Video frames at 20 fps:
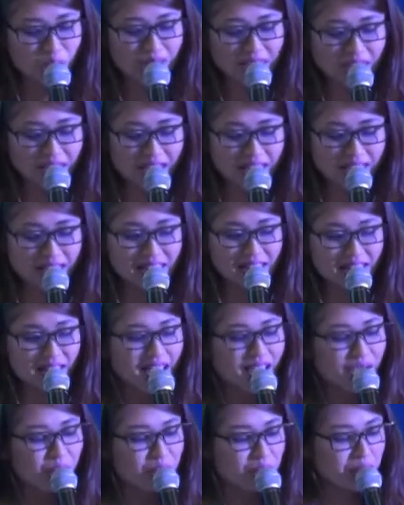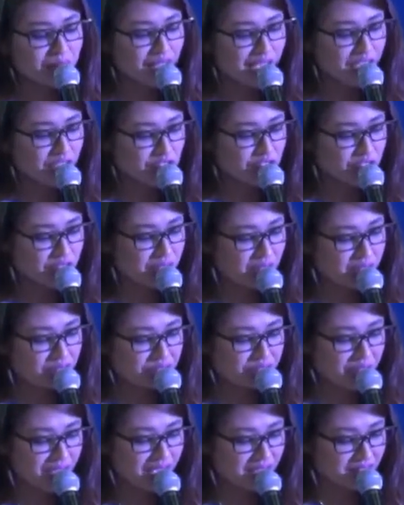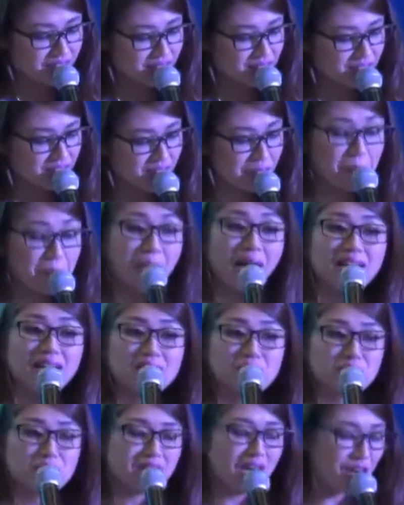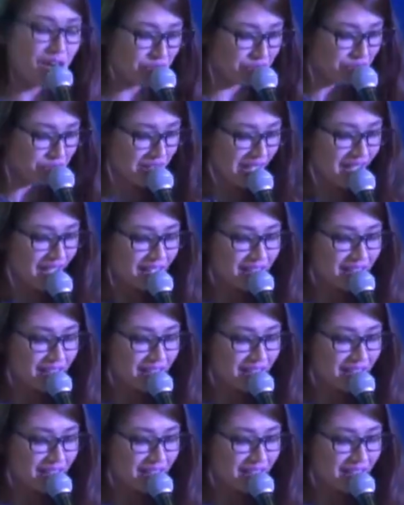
with this, we would like to invite the man himself.